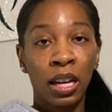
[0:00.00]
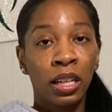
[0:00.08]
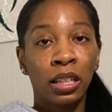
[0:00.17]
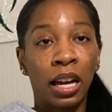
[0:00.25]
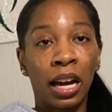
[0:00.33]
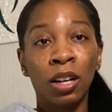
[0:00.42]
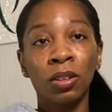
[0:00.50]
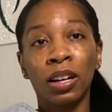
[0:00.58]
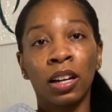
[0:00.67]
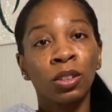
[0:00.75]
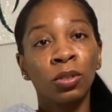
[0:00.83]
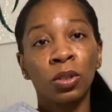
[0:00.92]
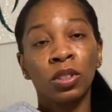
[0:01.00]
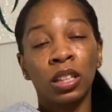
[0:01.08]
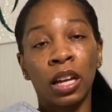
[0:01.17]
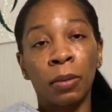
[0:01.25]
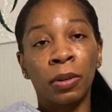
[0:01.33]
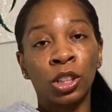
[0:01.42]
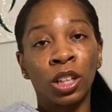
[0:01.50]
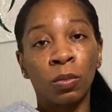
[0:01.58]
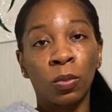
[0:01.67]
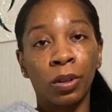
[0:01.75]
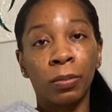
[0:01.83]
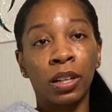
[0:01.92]
yeah, I don't use it that much
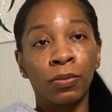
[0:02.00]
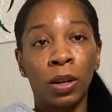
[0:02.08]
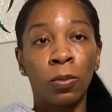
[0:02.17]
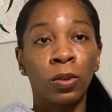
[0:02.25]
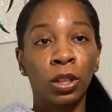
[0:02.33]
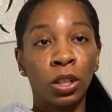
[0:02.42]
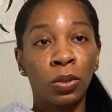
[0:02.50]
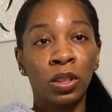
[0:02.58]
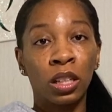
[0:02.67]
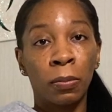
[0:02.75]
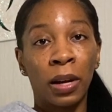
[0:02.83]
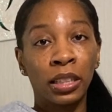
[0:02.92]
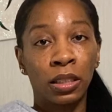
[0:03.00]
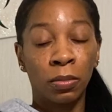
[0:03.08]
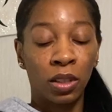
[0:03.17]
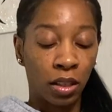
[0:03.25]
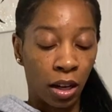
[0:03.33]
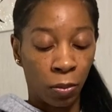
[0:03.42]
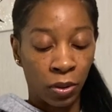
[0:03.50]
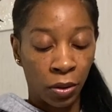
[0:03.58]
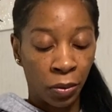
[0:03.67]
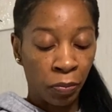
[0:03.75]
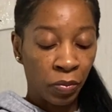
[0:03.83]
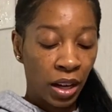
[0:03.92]
anymore. But if I want to use it to buy something, I will.